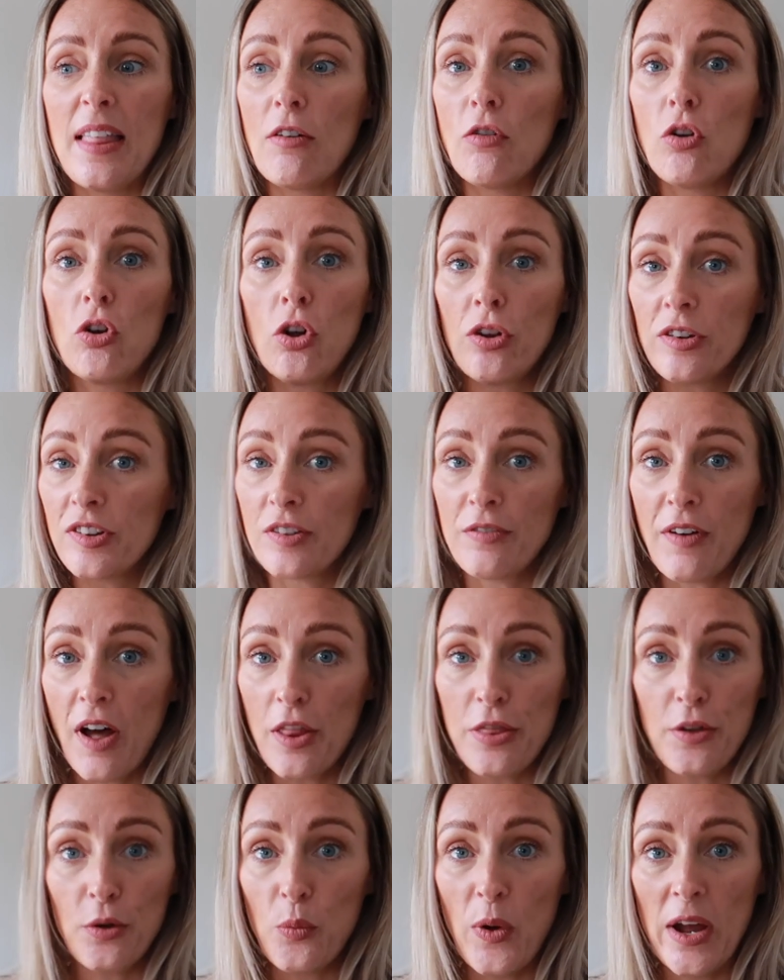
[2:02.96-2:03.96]
there are lots of
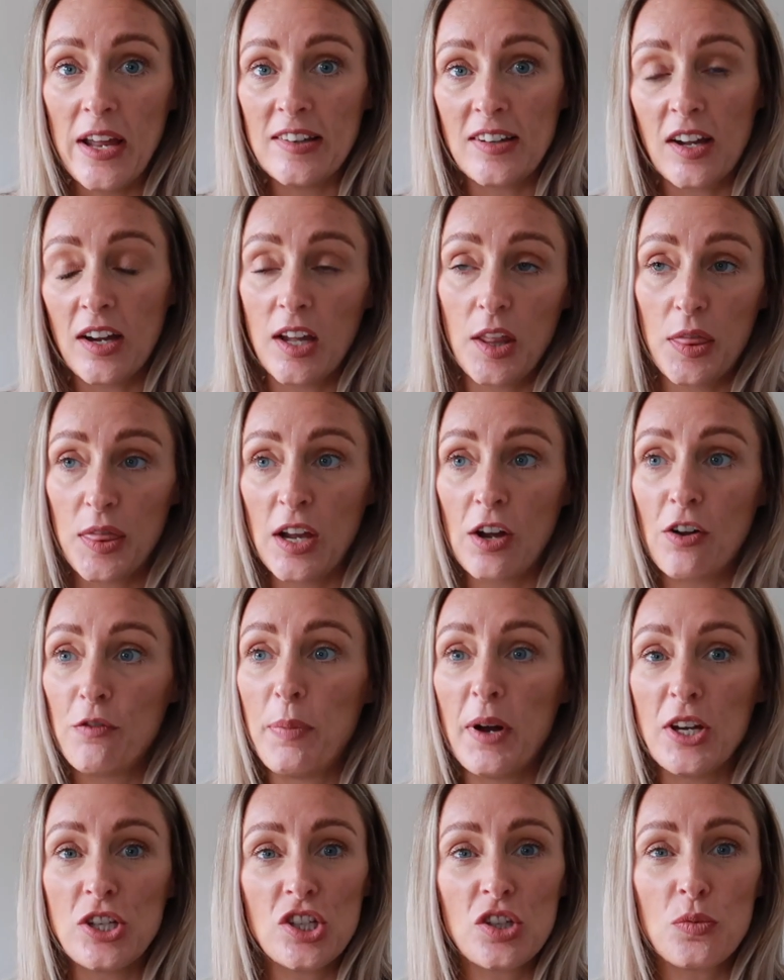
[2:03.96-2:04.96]
other ways I could think of,
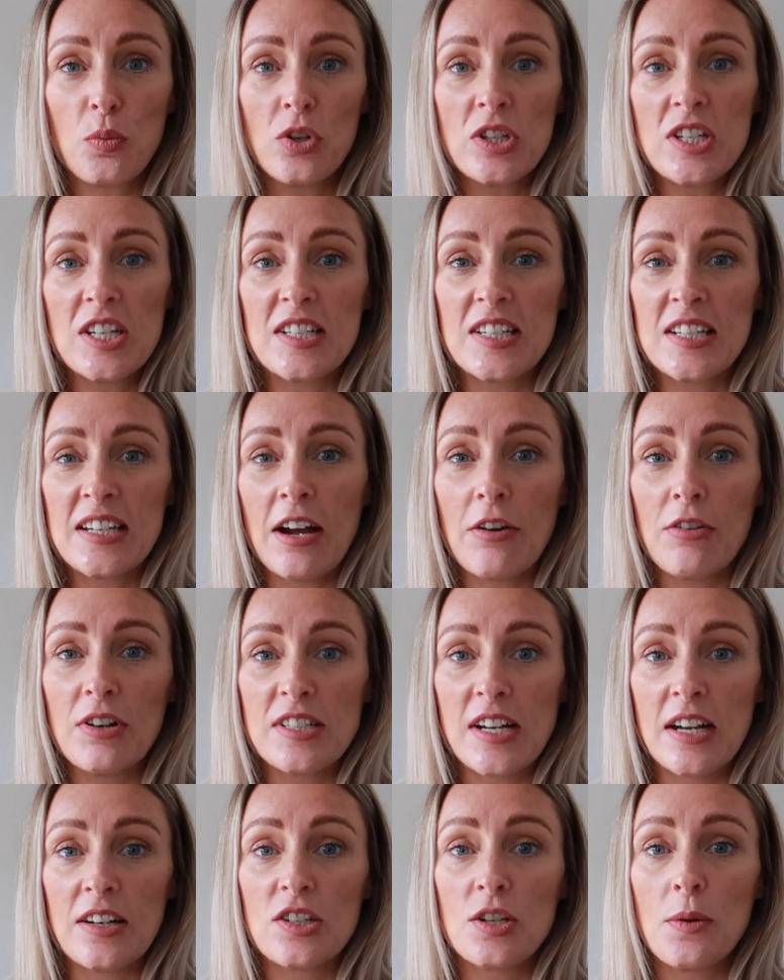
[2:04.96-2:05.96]
but I just wanted to narrow
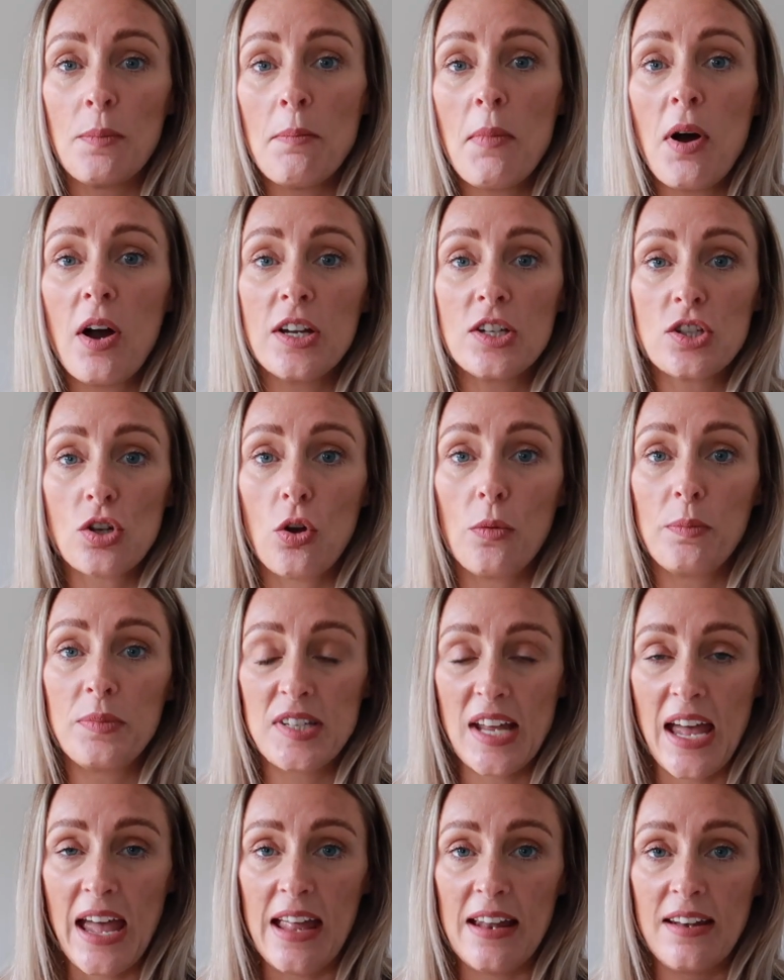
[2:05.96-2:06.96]
it down to my top
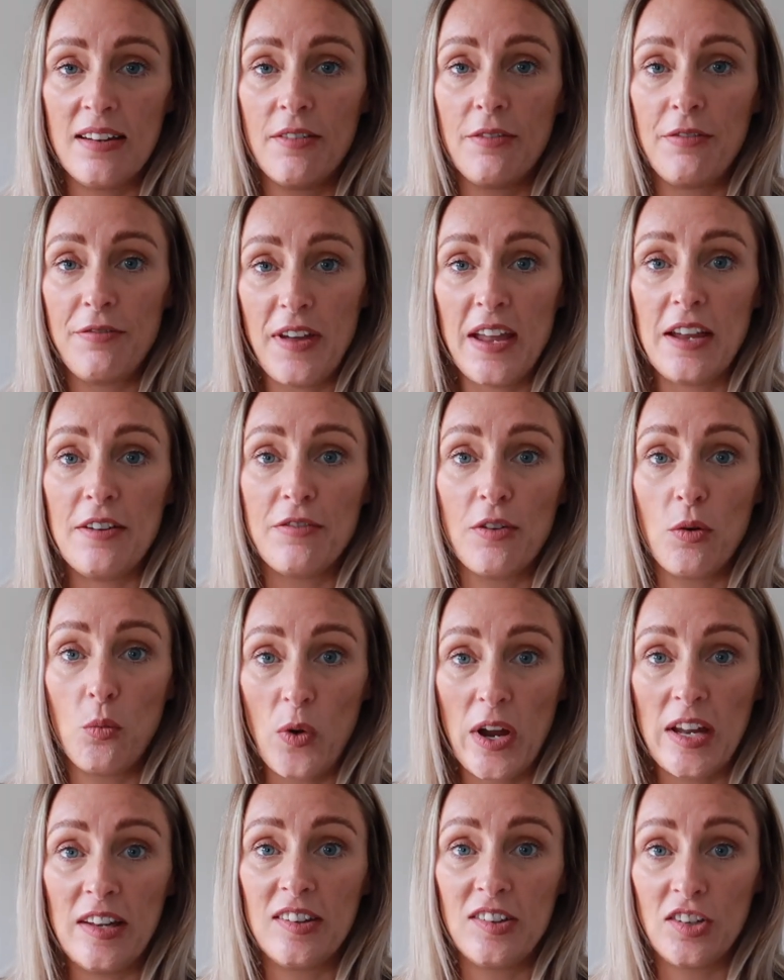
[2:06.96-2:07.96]
ten favourite
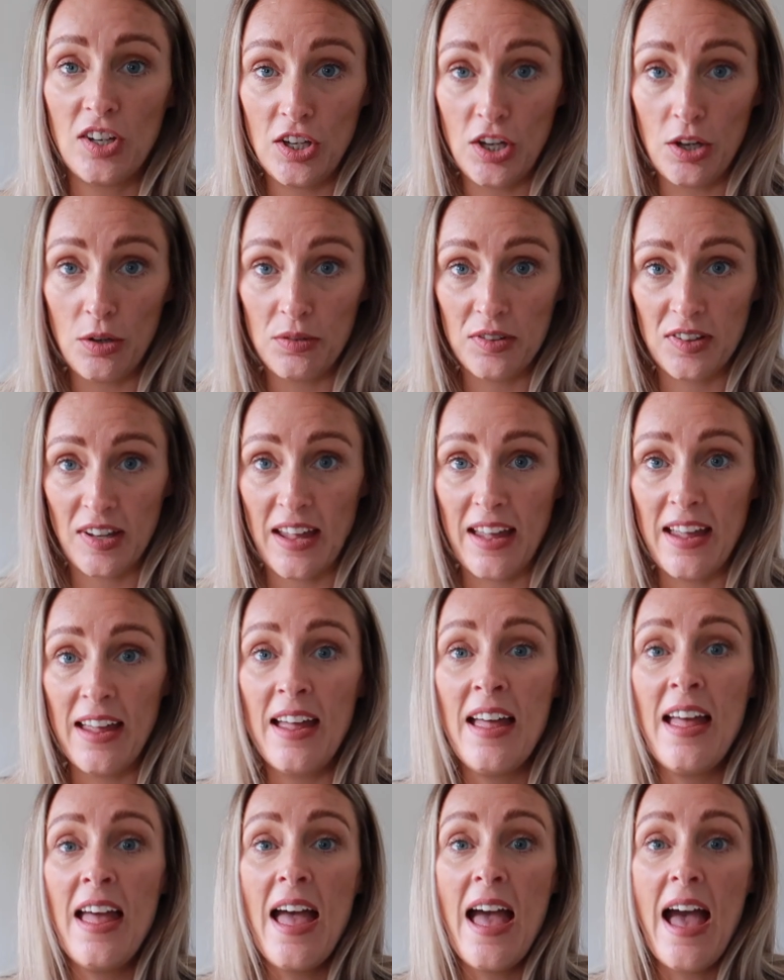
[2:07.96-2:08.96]
ways to use
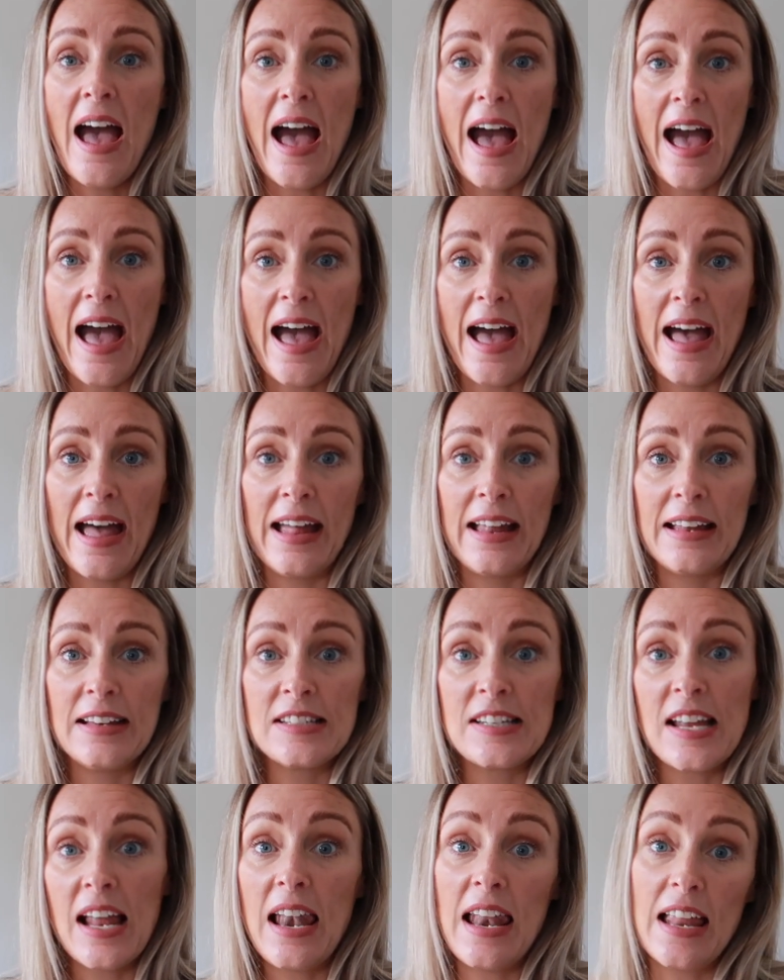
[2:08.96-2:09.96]
it,
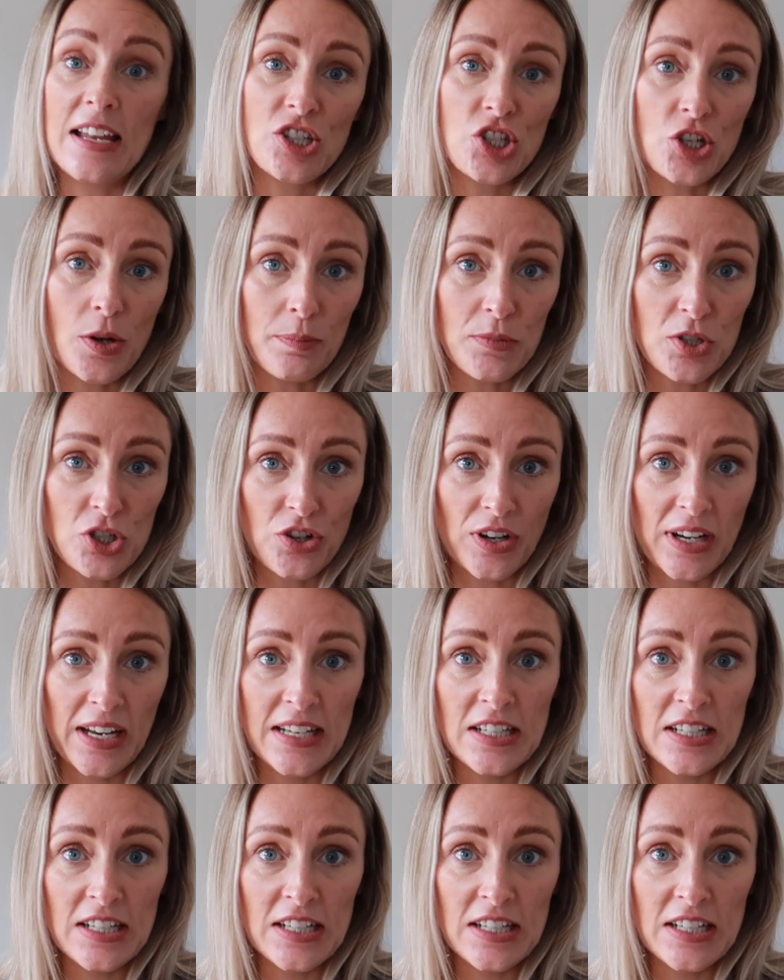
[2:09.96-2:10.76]
and let's jump straight